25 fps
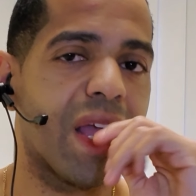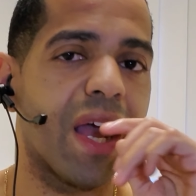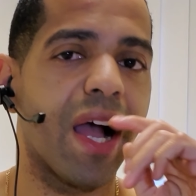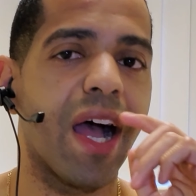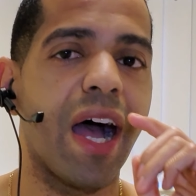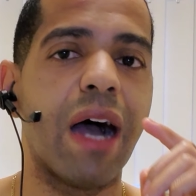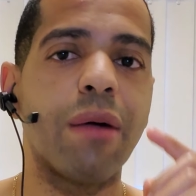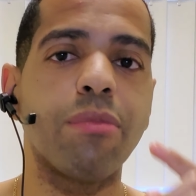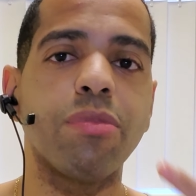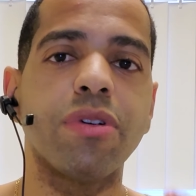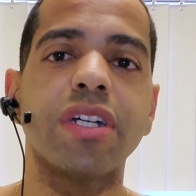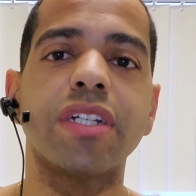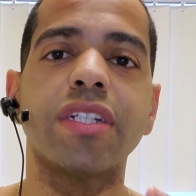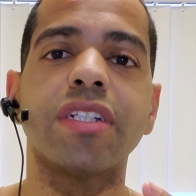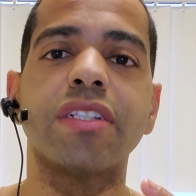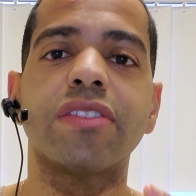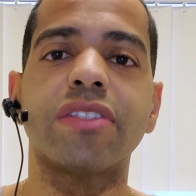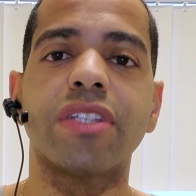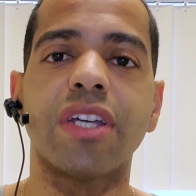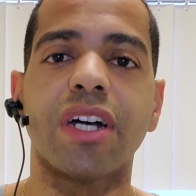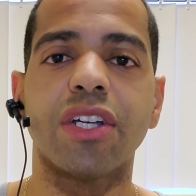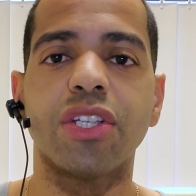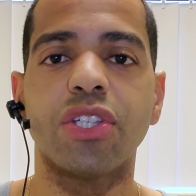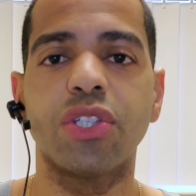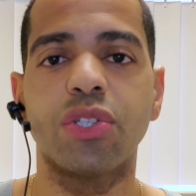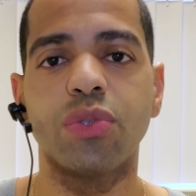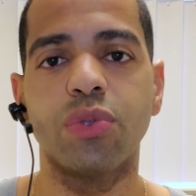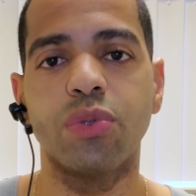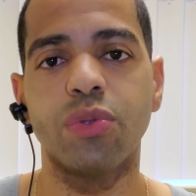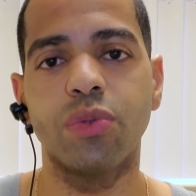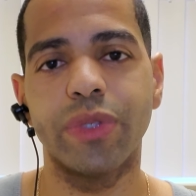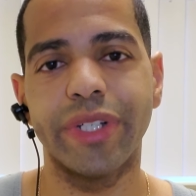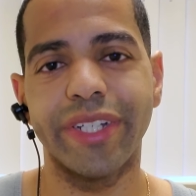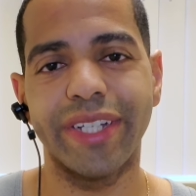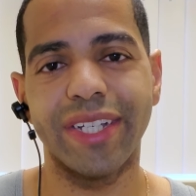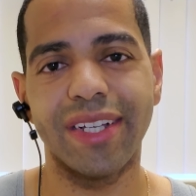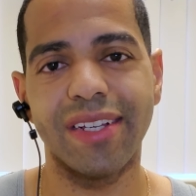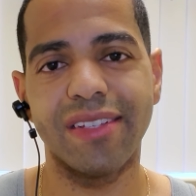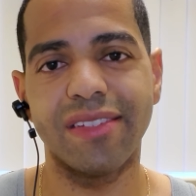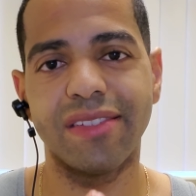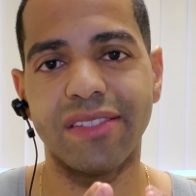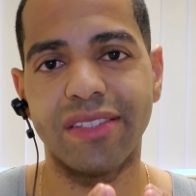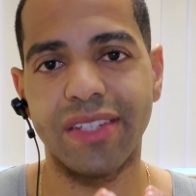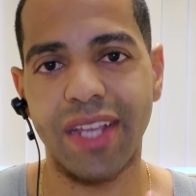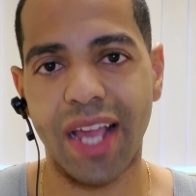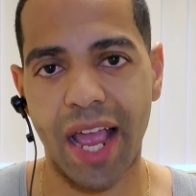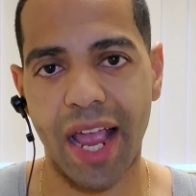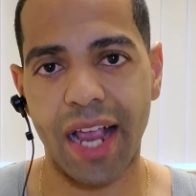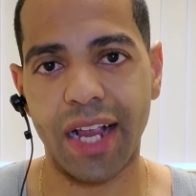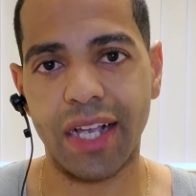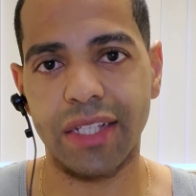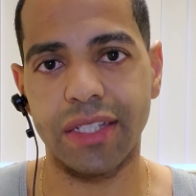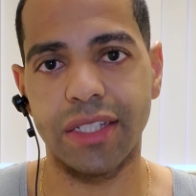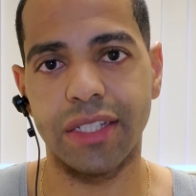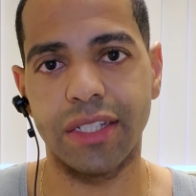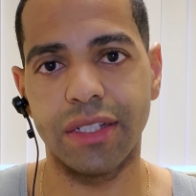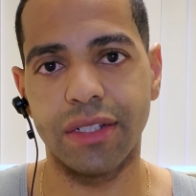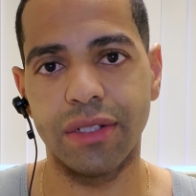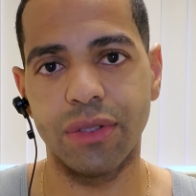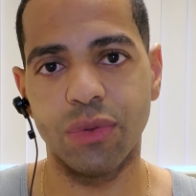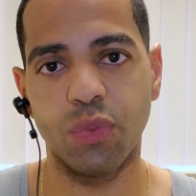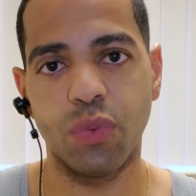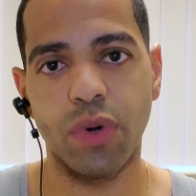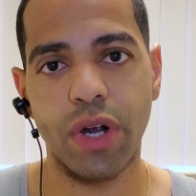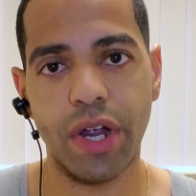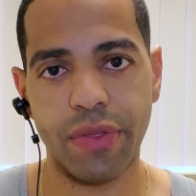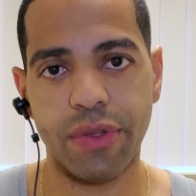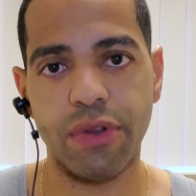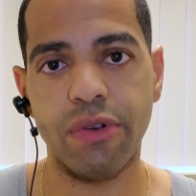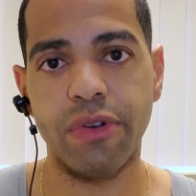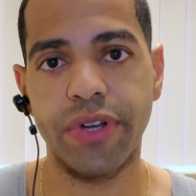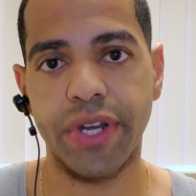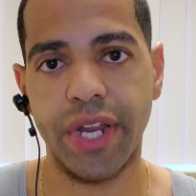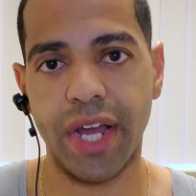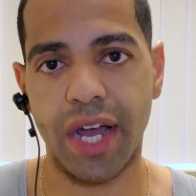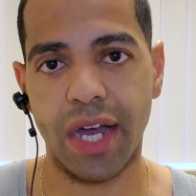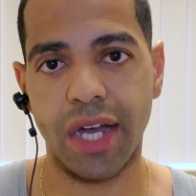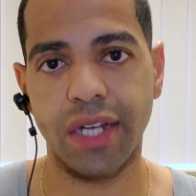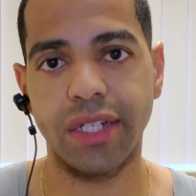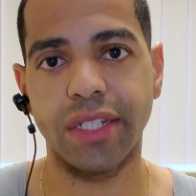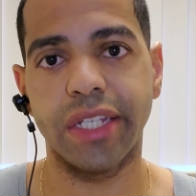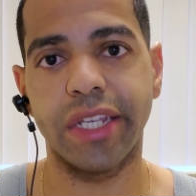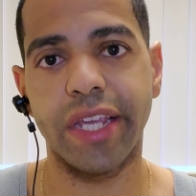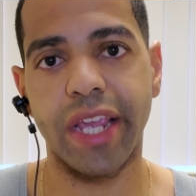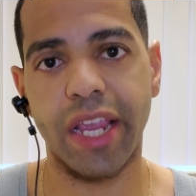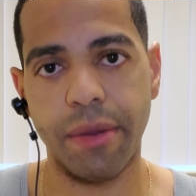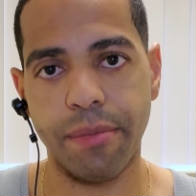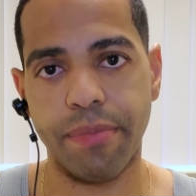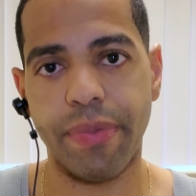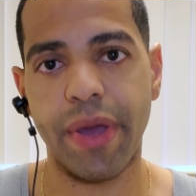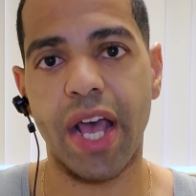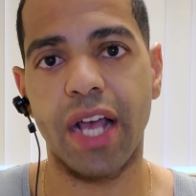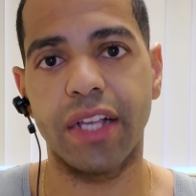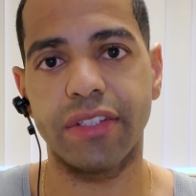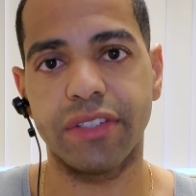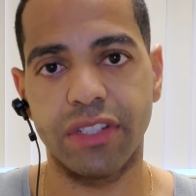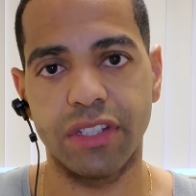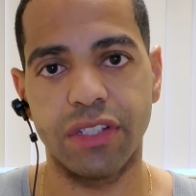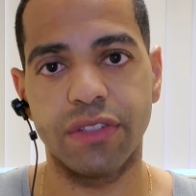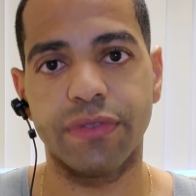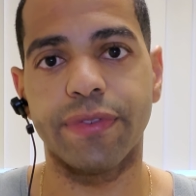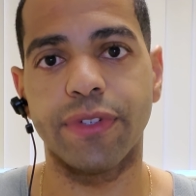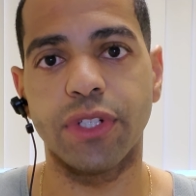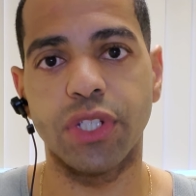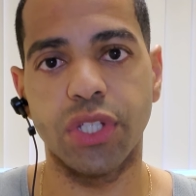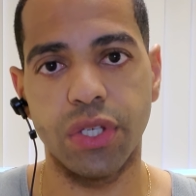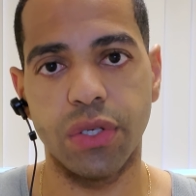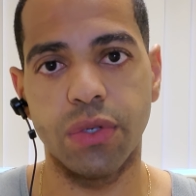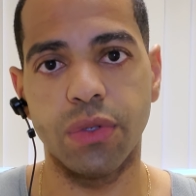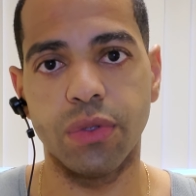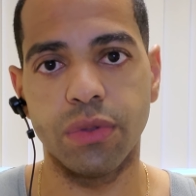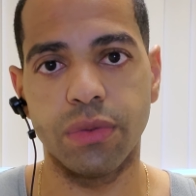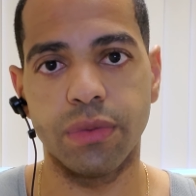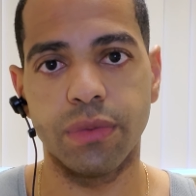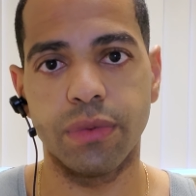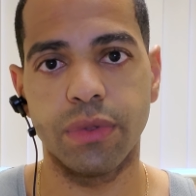I'm gonna tell you exactly whether or not Game Pass is for you.